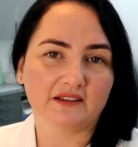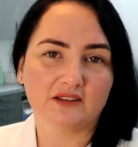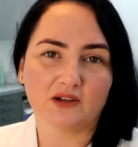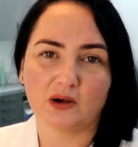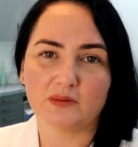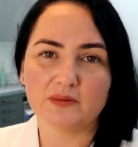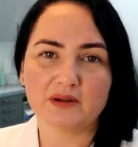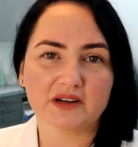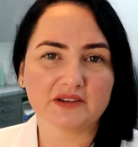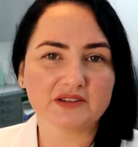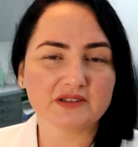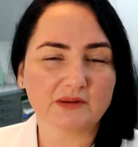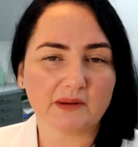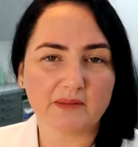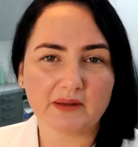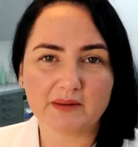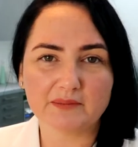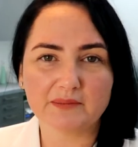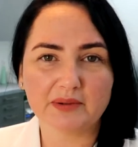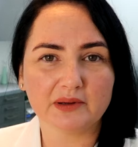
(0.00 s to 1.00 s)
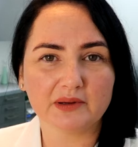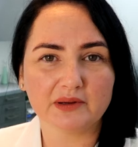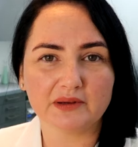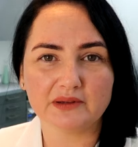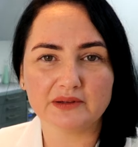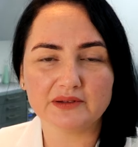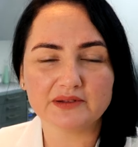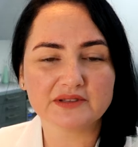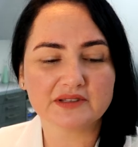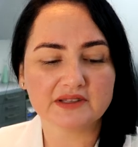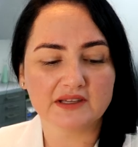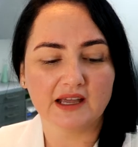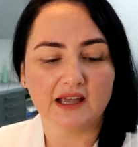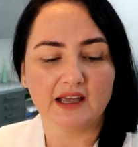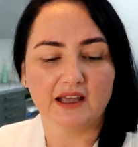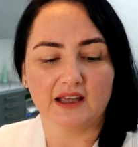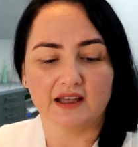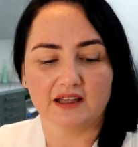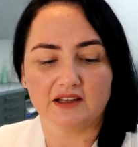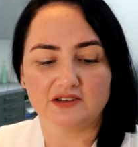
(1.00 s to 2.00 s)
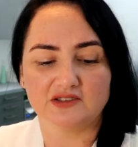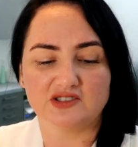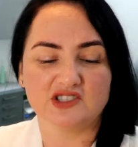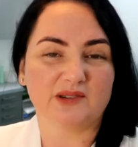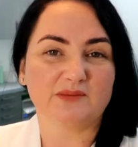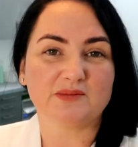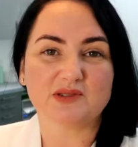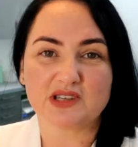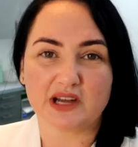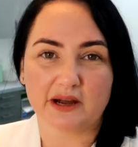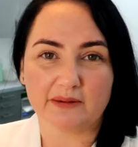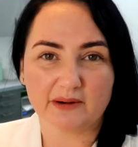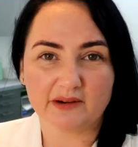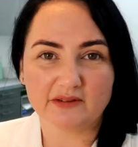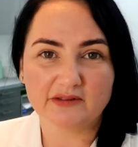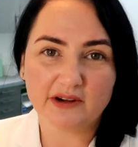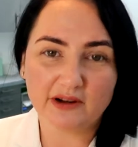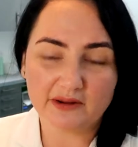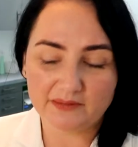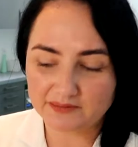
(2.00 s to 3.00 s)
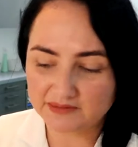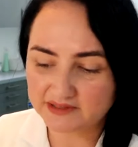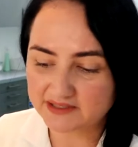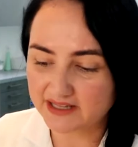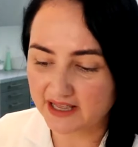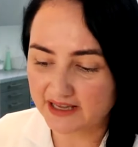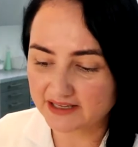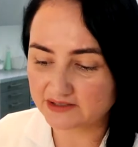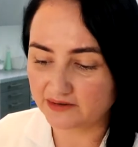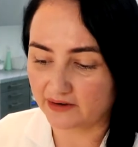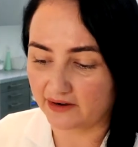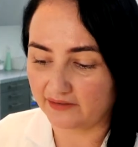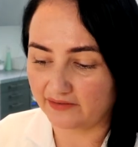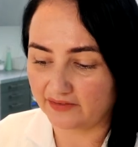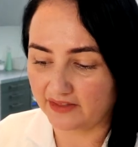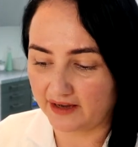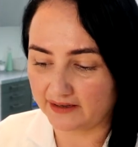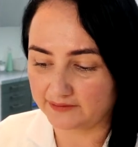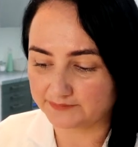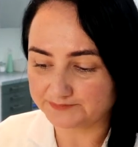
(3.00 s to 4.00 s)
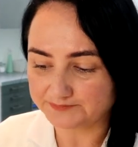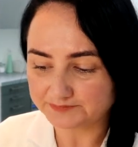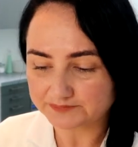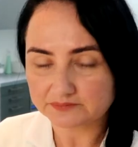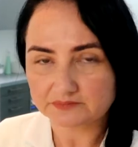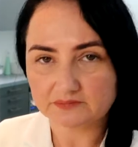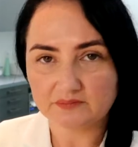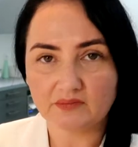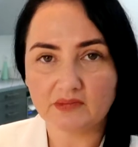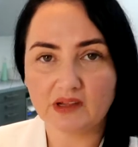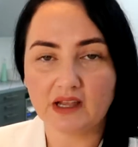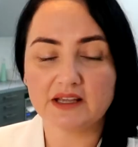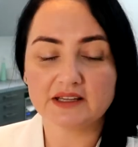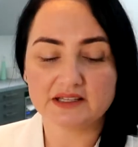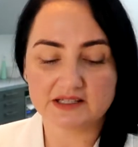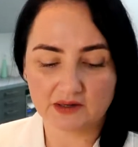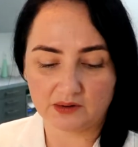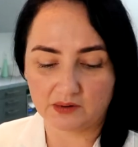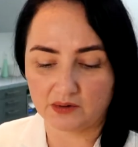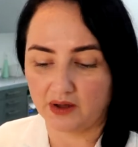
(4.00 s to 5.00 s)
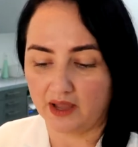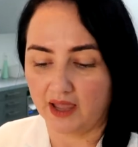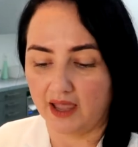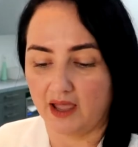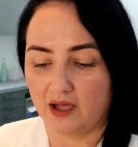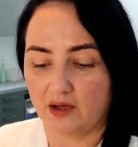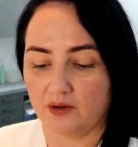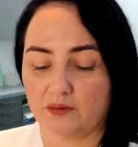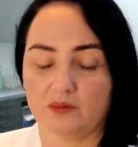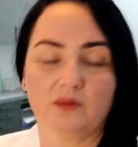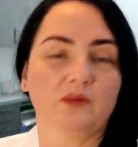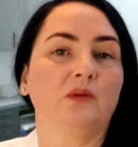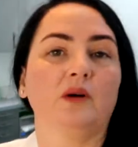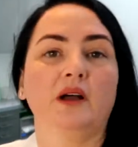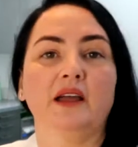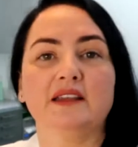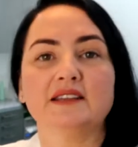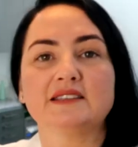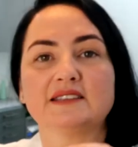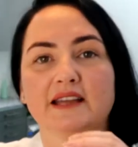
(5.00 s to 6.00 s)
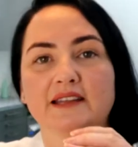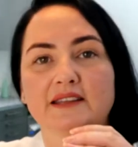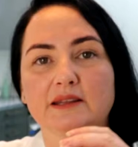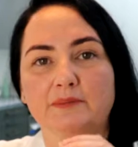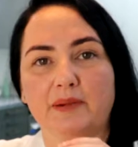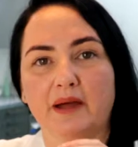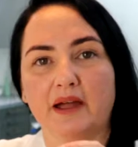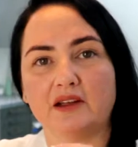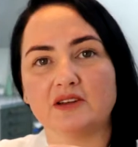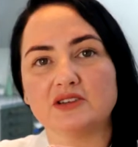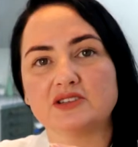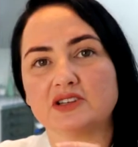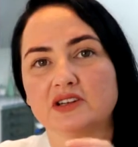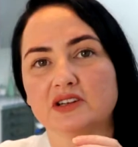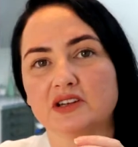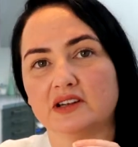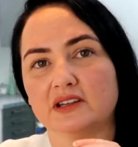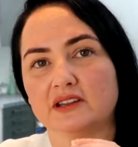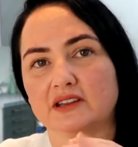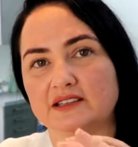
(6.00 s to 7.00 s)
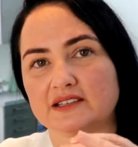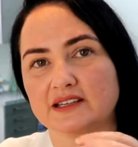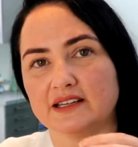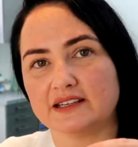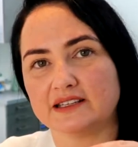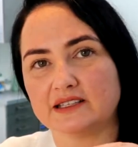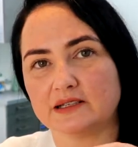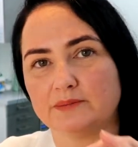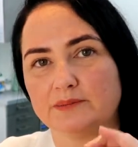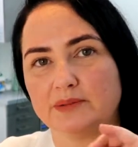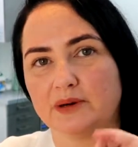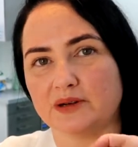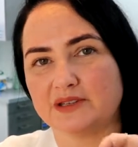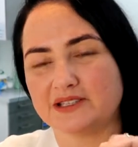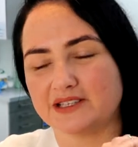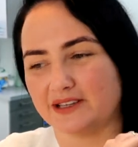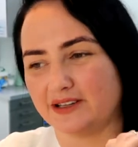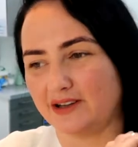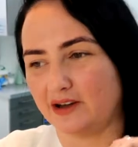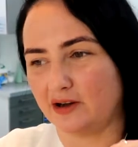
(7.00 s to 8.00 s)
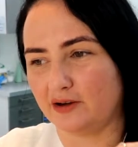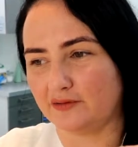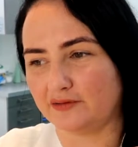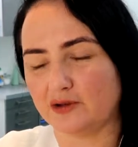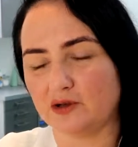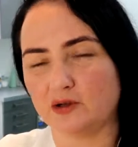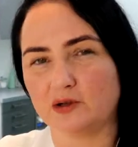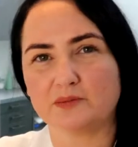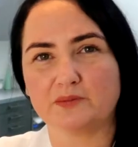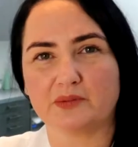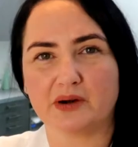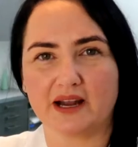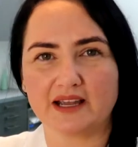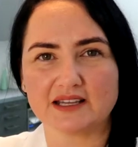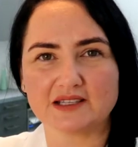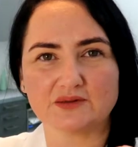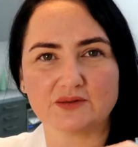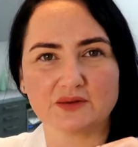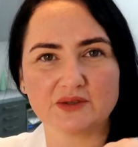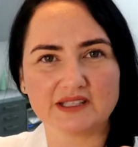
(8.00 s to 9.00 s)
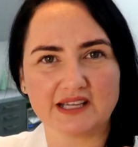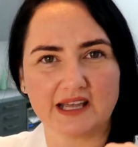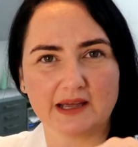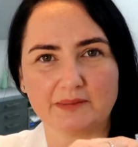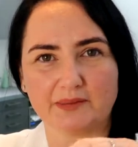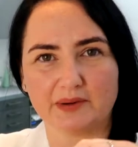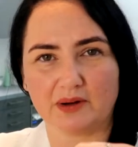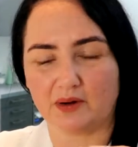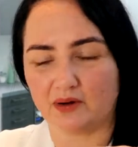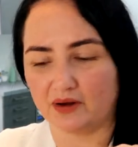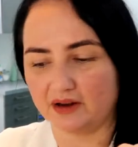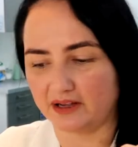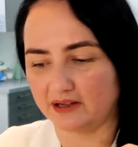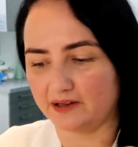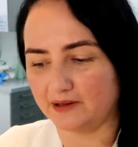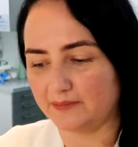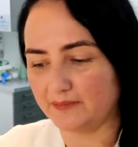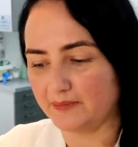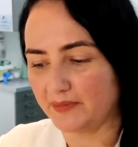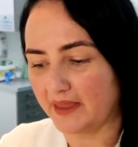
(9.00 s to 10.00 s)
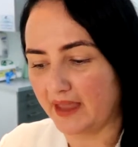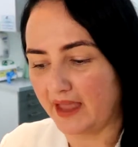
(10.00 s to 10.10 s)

communal swimming pools, gym shower rooms, that sort of thing. So inside the pouch there's a little bottle of cold pressed rosehip oil,